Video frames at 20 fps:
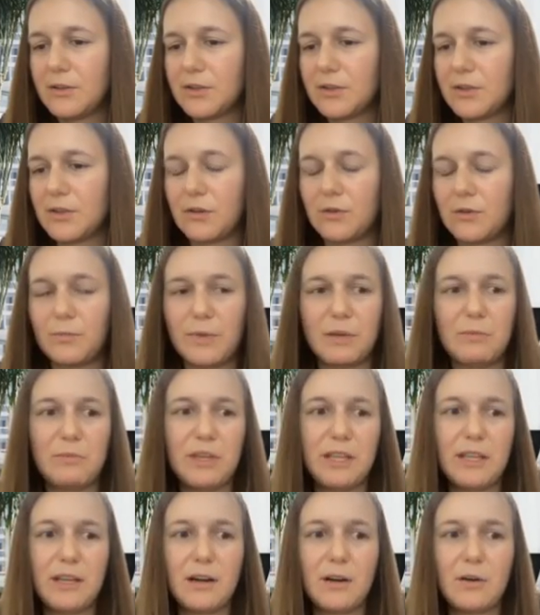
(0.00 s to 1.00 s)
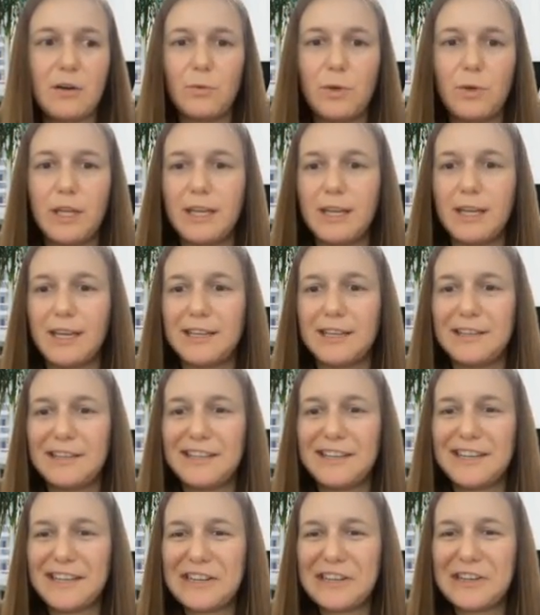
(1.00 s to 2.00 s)
So maybe now we
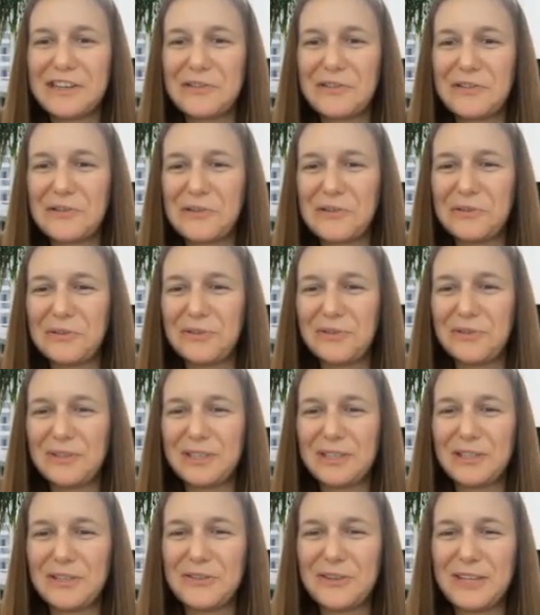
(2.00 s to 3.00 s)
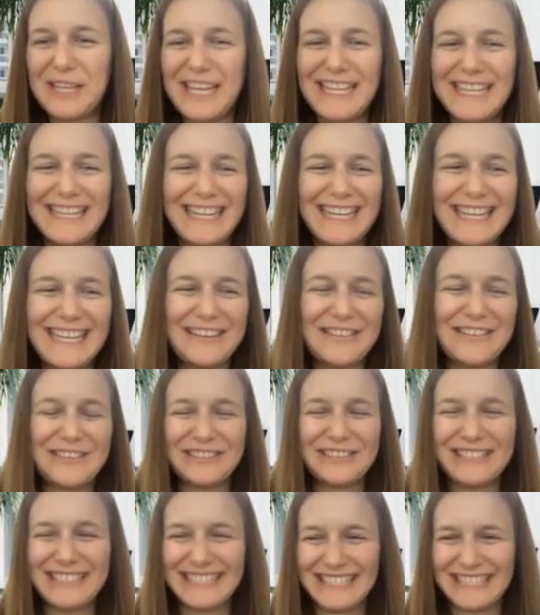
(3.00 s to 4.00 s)
can oh. go to yeah, the so I'll, I'll, Thank I'll,
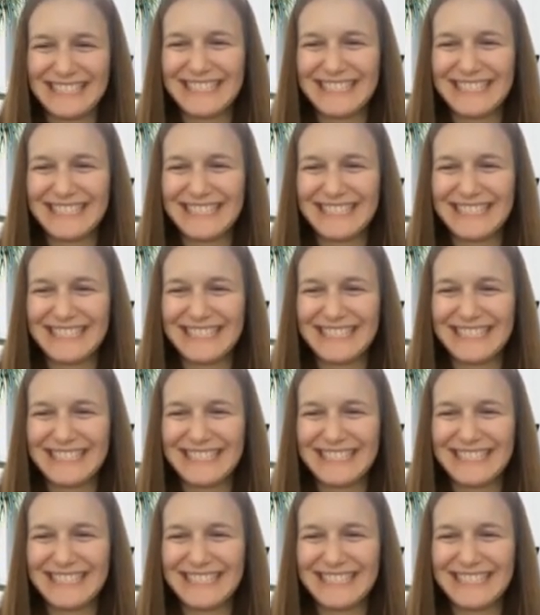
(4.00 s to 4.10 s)
you.